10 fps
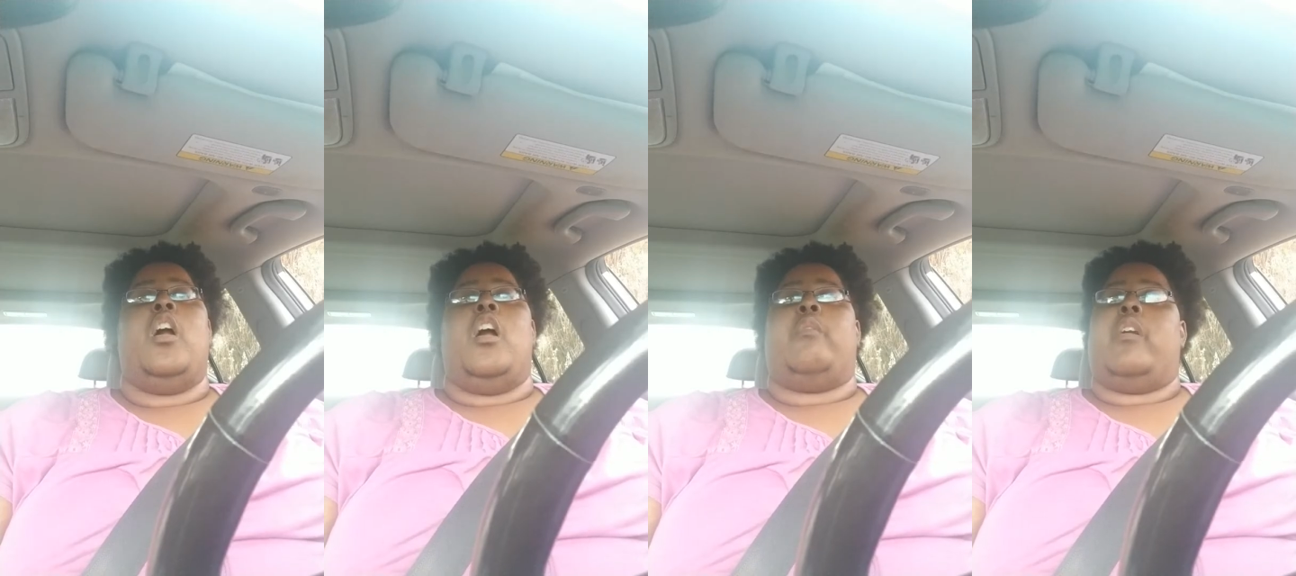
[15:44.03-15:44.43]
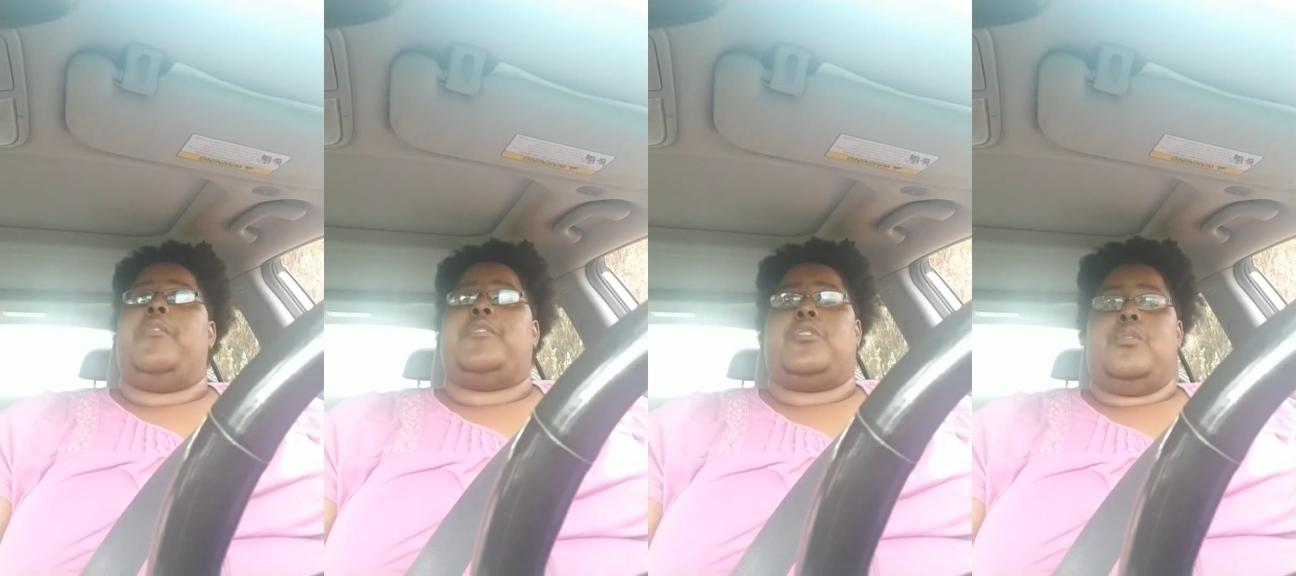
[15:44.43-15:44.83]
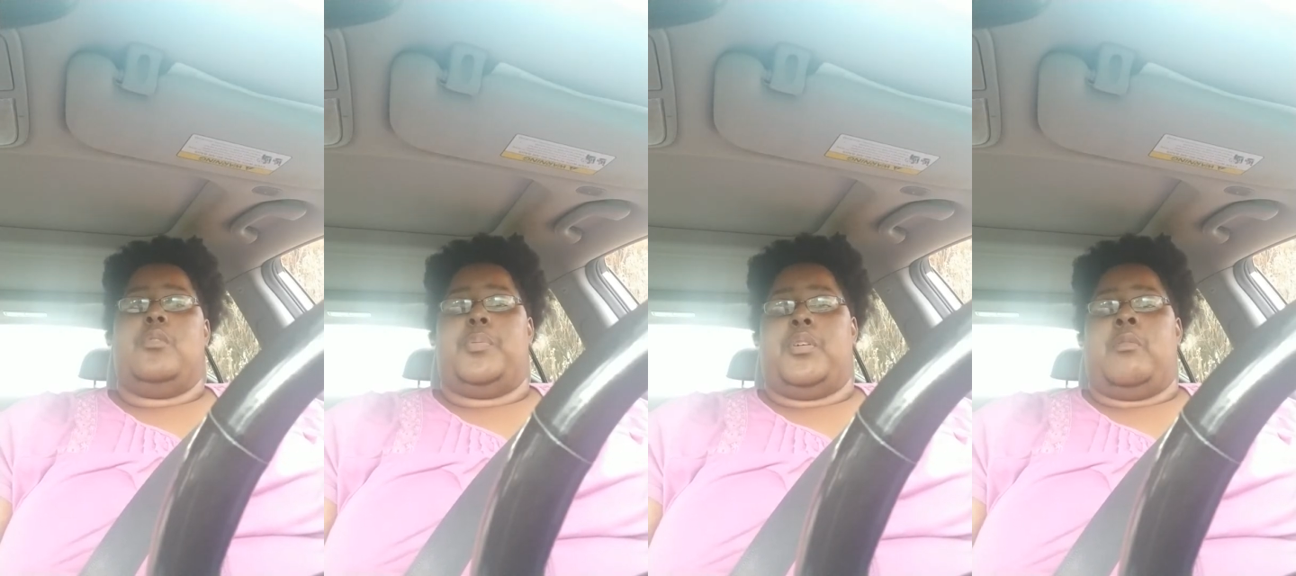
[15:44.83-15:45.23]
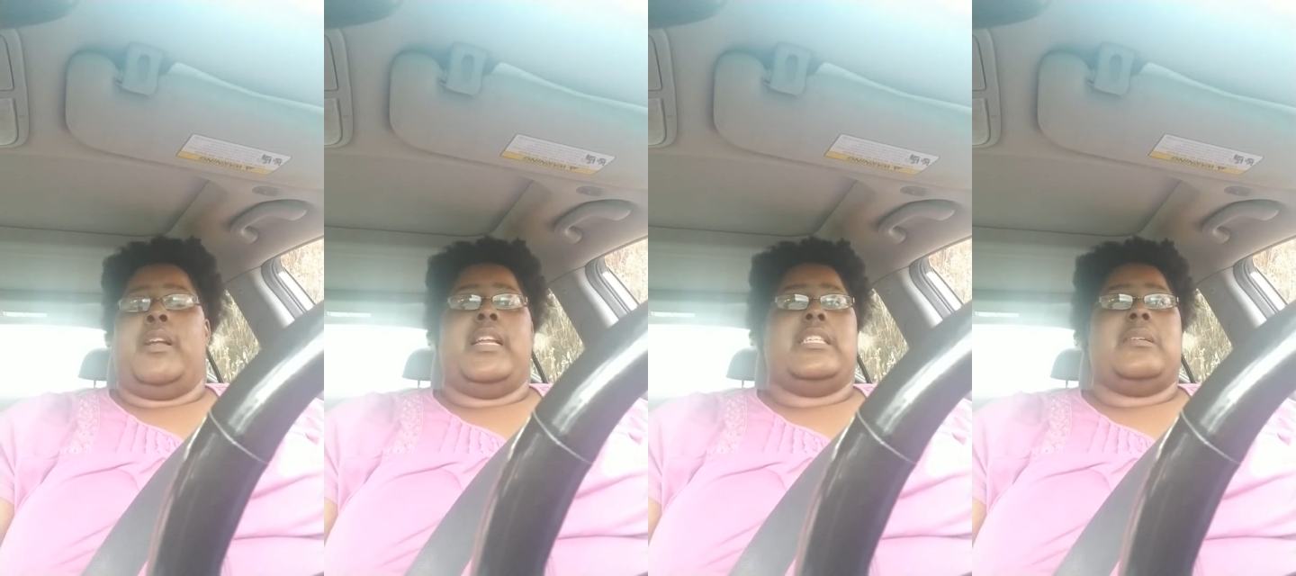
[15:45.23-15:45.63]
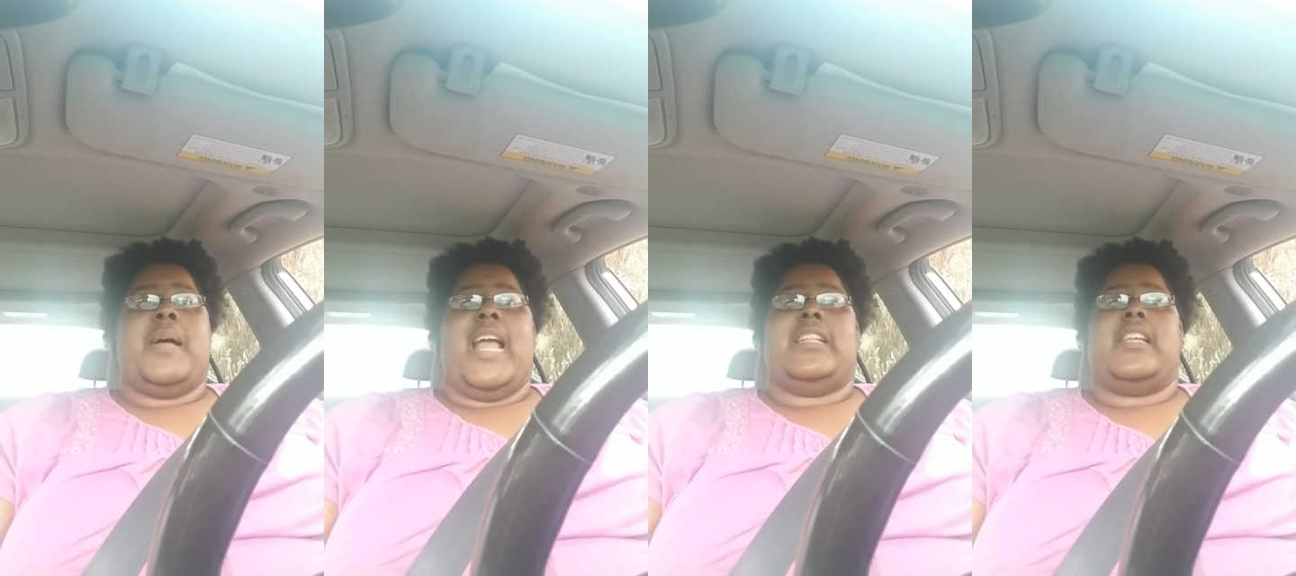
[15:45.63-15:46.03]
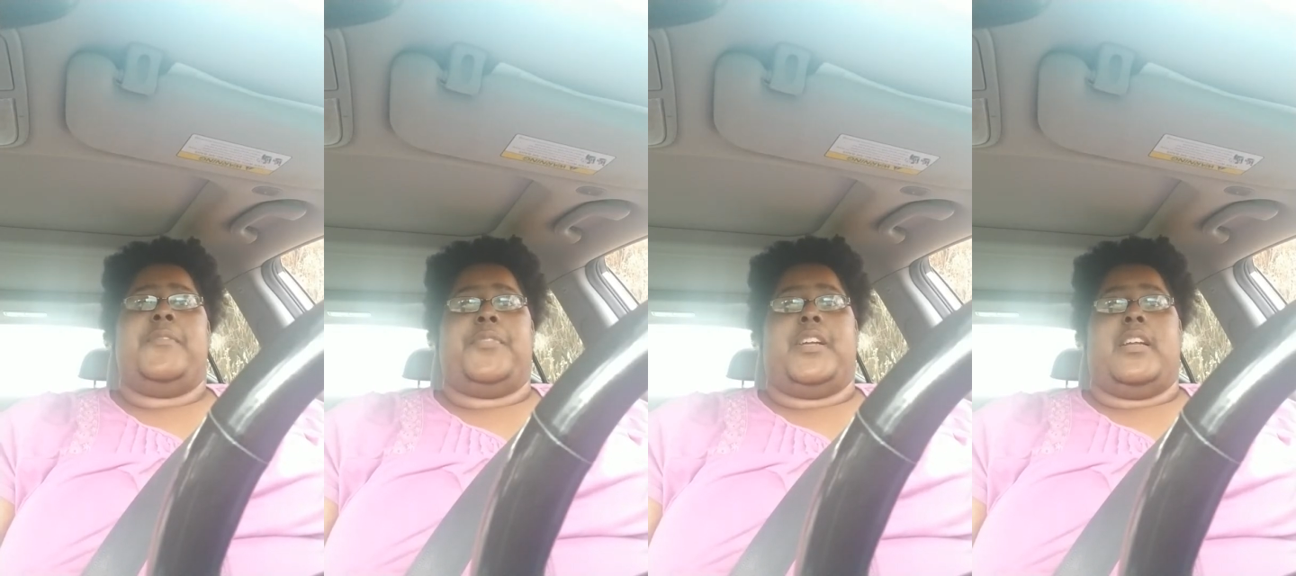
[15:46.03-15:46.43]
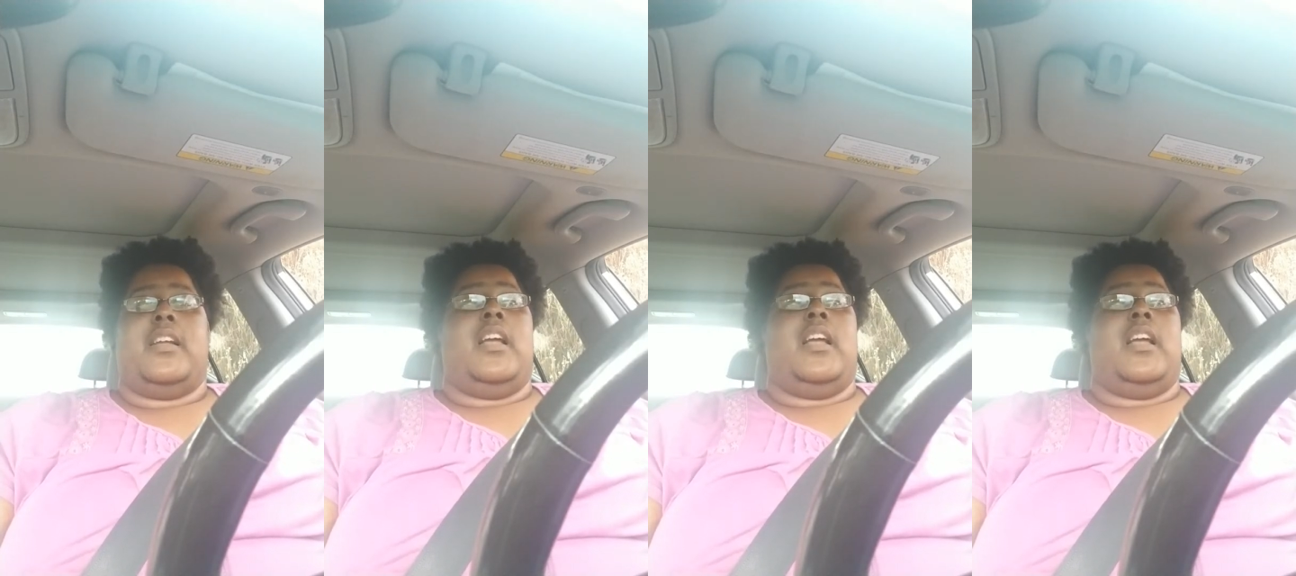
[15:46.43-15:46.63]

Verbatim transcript: running for school board we need somebody different